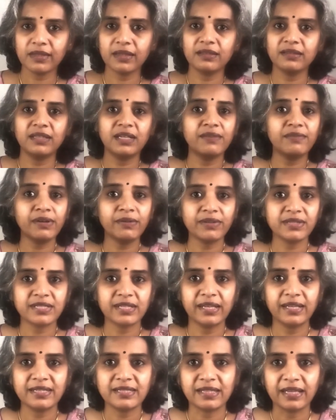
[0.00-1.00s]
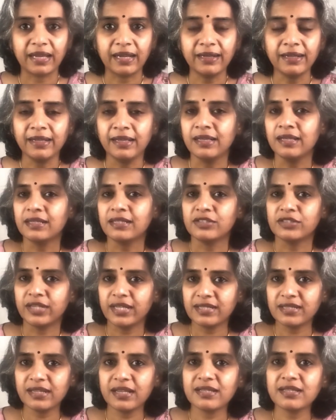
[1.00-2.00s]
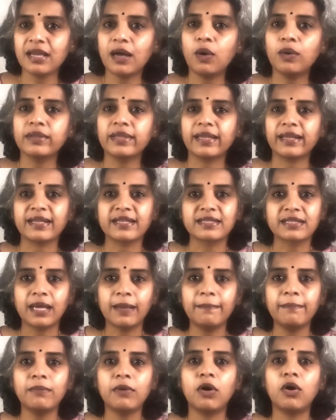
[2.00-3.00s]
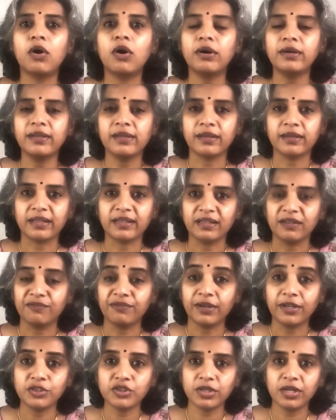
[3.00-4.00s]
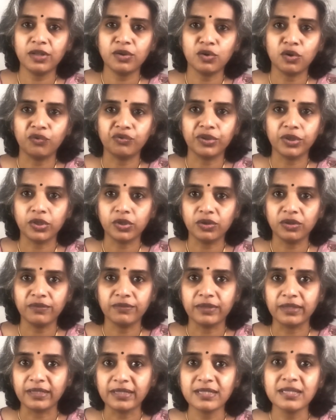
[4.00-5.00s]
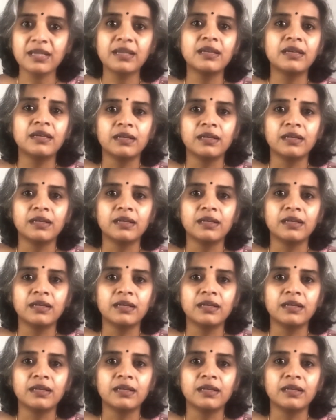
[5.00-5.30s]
Thiruvalluvar says that just as how there is some order in the functioning of the universe,